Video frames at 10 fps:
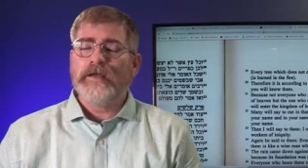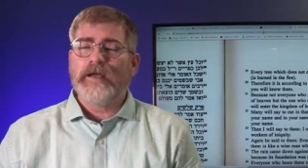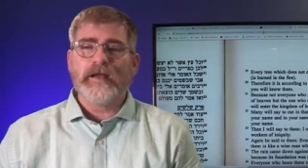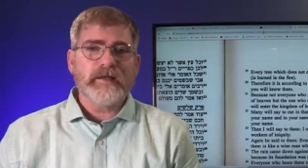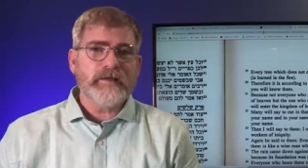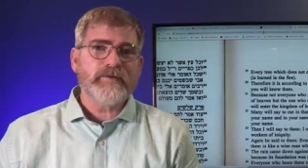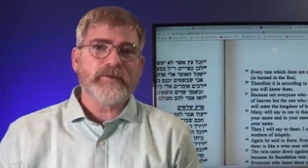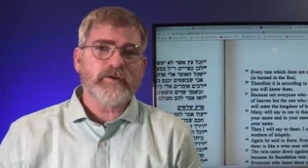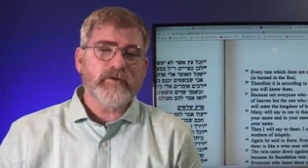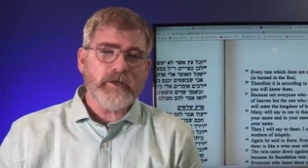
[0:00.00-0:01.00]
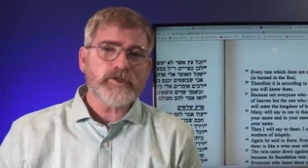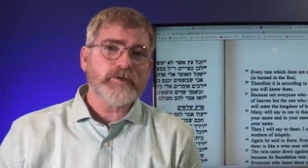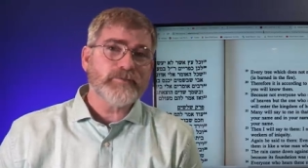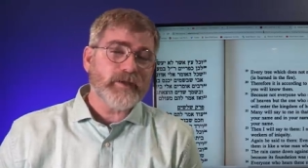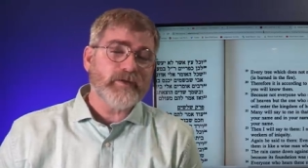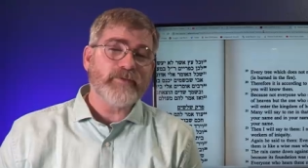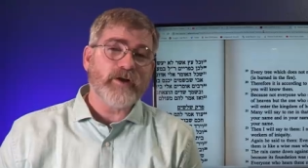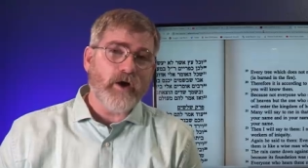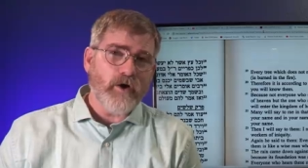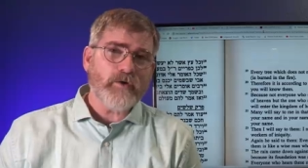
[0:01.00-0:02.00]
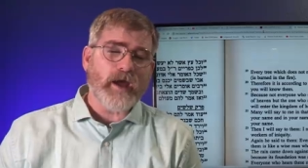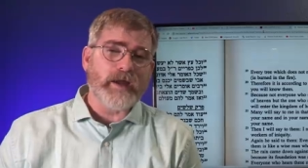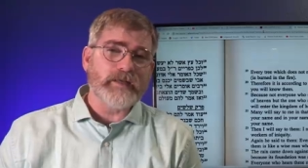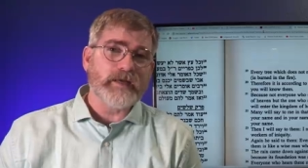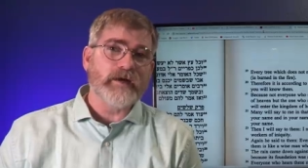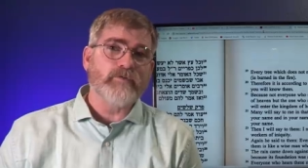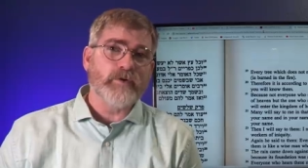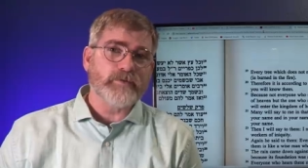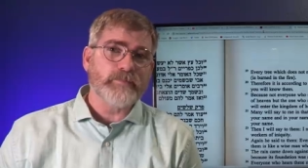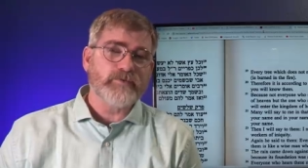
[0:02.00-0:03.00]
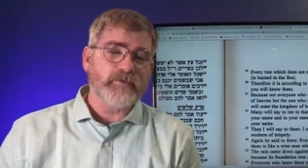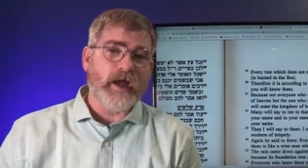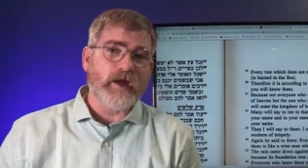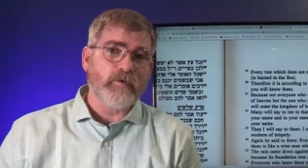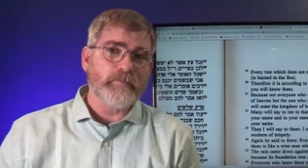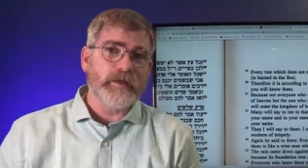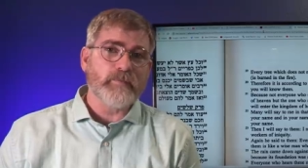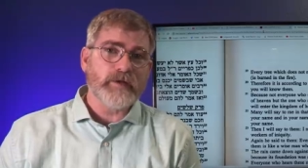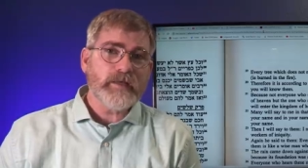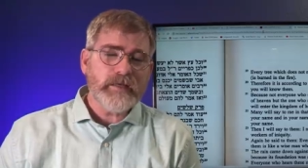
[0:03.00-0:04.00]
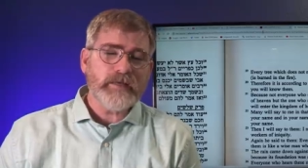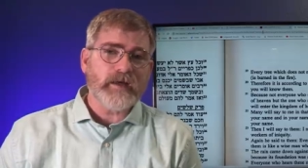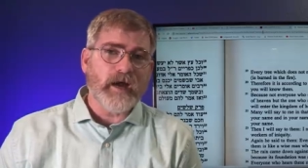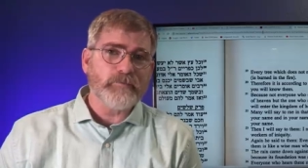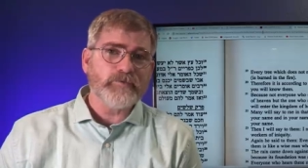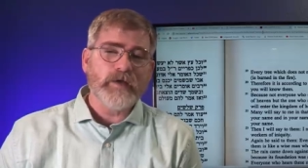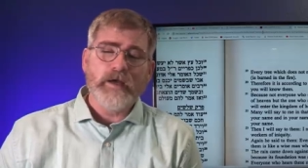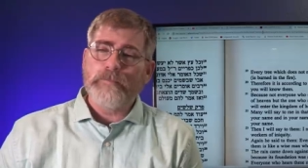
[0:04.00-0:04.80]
and even the Christians have their own idea of what the Messiah will be when he comes,